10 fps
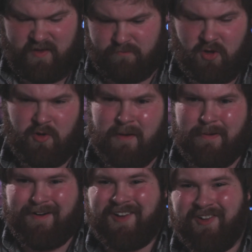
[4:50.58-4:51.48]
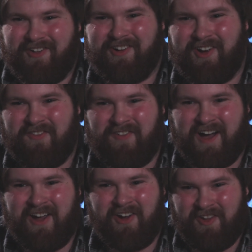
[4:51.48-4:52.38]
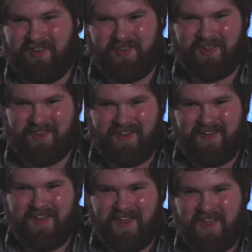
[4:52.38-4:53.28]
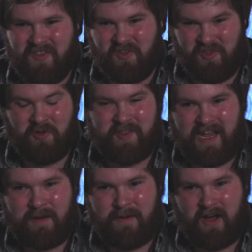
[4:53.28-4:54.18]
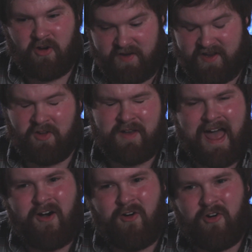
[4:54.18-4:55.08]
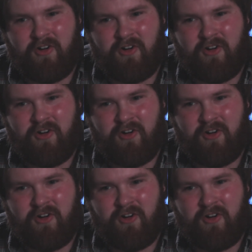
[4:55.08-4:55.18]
get blown up on your return fire. There's no staying power until now.